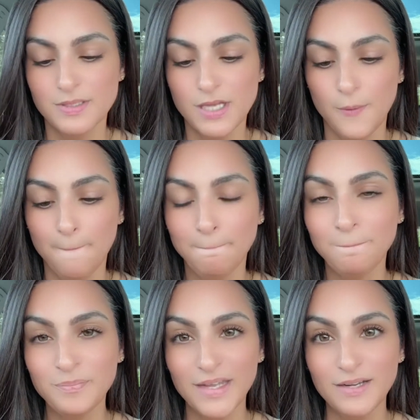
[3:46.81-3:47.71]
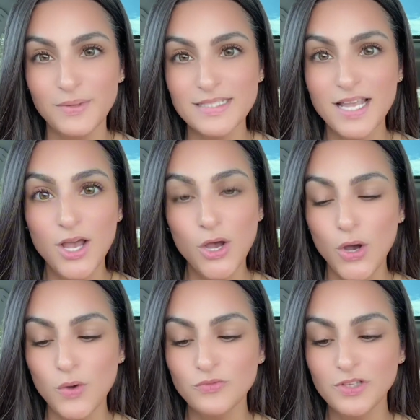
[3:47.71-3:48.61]
So anyways,
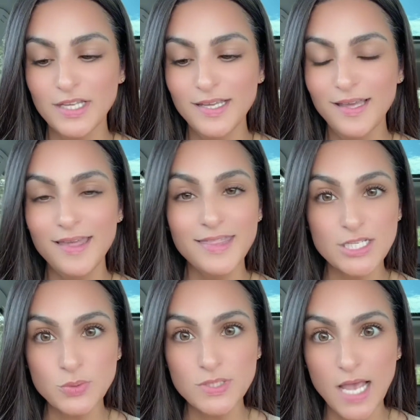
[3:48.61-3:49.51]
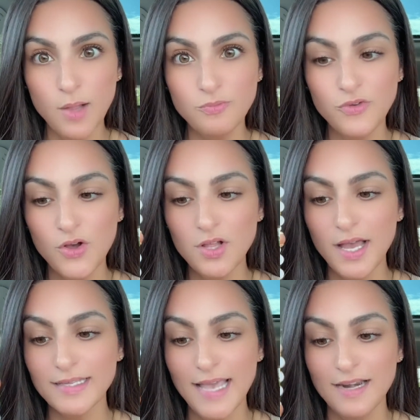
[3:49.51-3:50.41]
hopefully this was helpful.
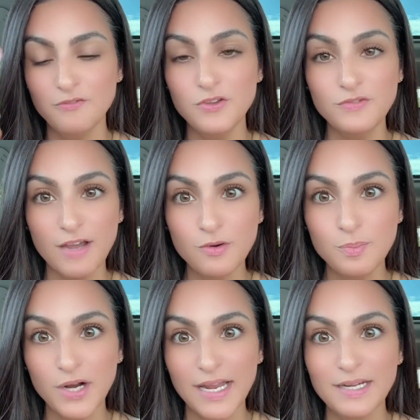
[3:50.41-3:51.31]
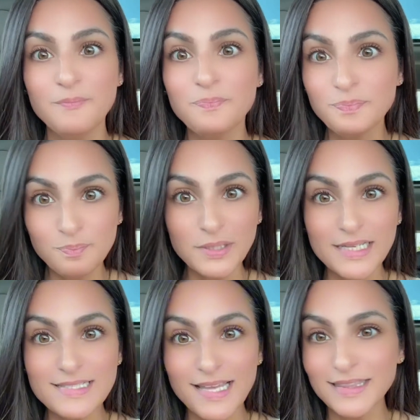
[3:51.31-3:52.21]
Again, if you've never prayed,
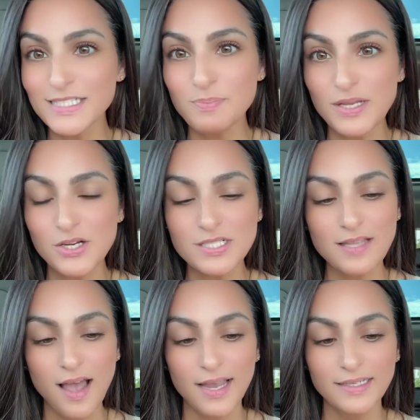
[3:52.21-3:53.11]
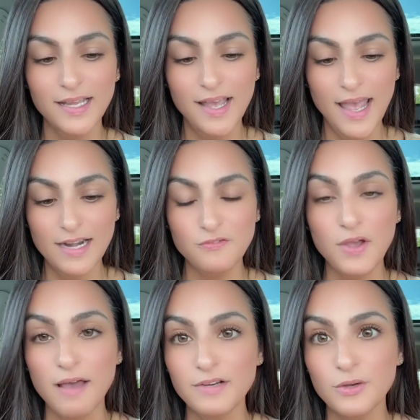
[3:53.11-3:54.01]
please let this be your sign, and if you
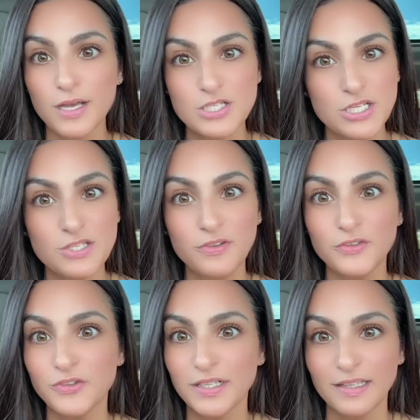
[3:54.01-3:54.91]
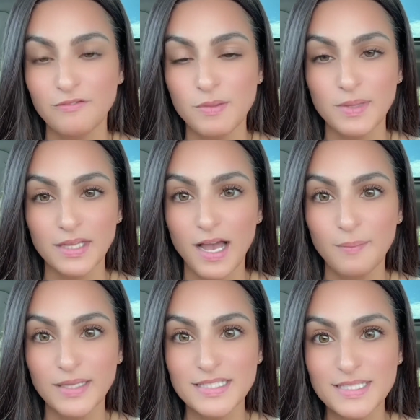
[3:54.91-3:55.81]
have any questions, feel free to leave them in the
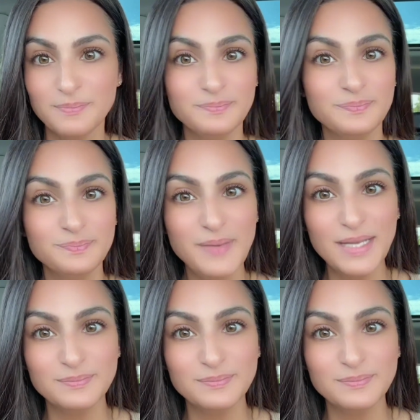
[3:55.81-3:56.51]
comments. Bye.